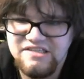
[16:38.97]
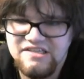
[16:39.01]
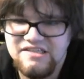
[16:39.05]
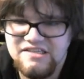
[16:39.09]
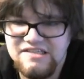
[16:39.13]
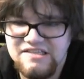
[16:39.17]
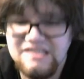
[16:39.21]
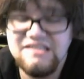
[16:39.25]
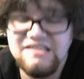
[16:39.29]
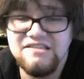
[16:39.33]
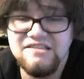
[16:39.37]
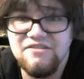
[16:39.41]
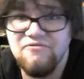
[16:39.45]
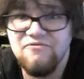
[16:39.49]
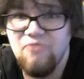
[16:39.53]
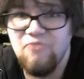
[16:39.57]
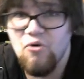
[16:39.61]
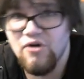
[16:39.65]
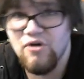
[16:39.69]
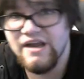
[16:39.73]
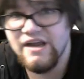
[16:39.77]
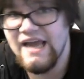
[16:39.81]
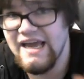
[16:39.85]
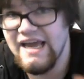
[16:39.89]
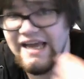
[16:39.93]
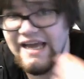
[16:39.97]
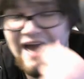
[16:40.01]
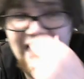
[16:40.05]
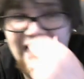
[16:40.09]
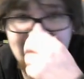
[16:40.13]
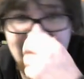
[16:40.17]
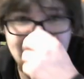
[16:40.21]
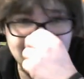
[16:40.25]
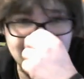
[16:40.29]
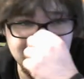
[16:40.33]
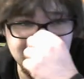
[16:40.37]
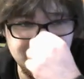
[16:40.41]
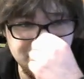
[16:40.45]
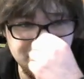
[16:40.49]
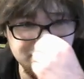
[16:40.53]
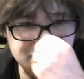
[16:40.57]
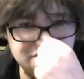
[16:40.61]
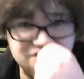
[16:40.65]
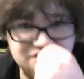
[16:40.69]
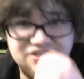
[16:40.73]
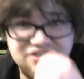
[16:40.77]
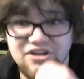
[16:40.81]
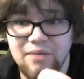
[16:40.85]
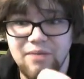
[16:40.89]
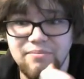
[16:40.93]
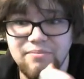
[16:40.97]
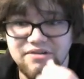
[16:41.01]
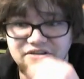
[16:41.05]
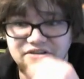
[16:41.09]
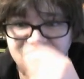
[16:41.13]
because this is a 4K guy, and you could just dump it